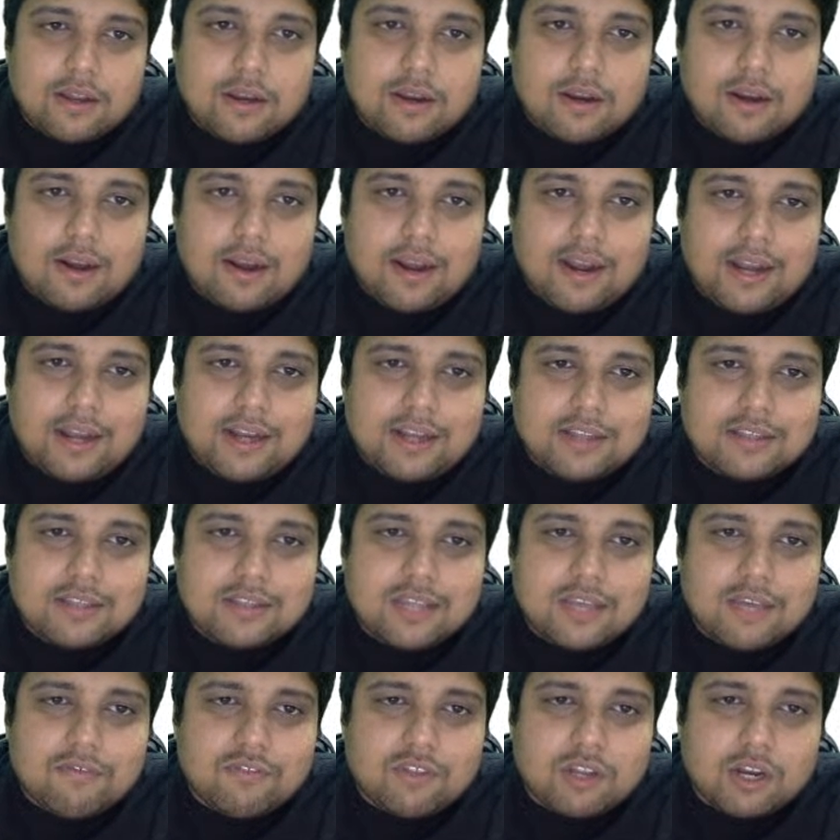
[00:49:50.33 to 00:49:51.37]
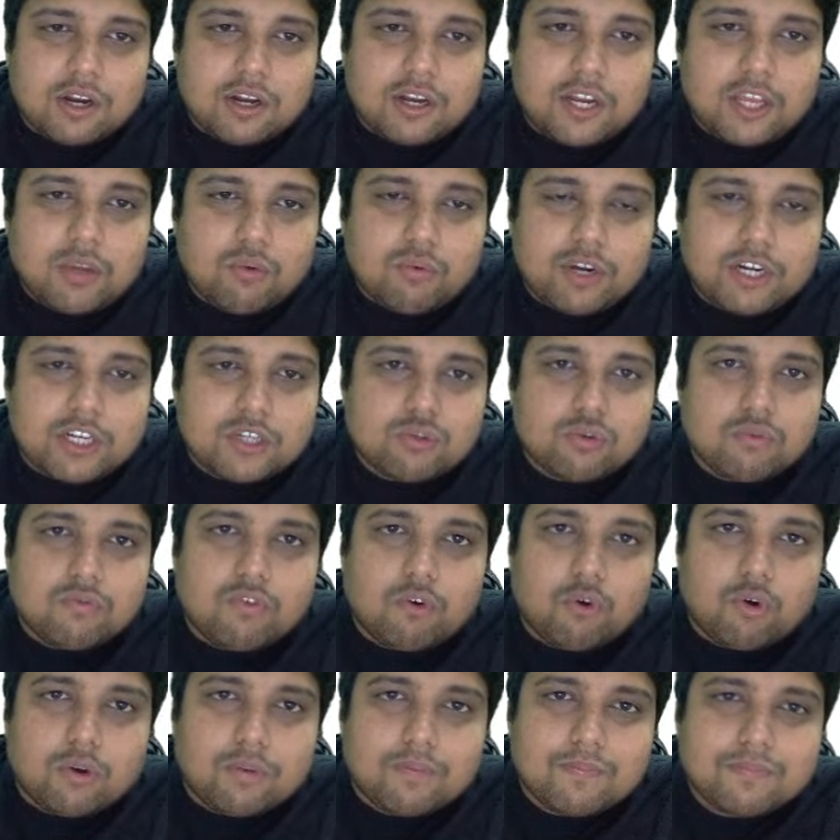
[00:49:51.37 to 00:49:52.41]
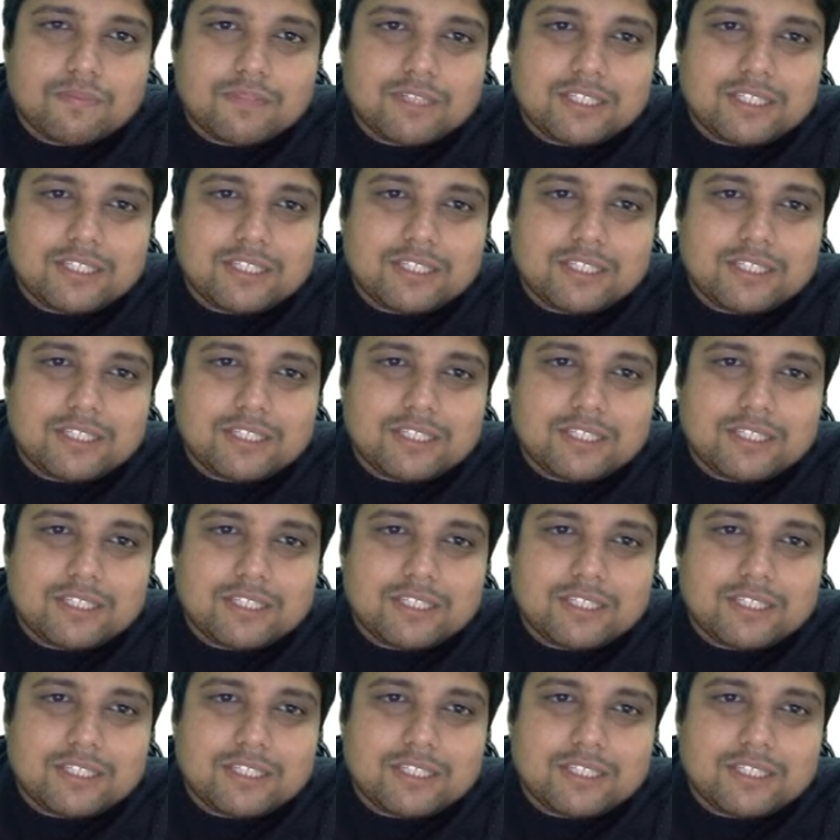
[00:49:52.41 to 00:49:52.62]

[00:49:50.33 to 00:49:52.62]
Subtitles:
Let us give 30 units to 4.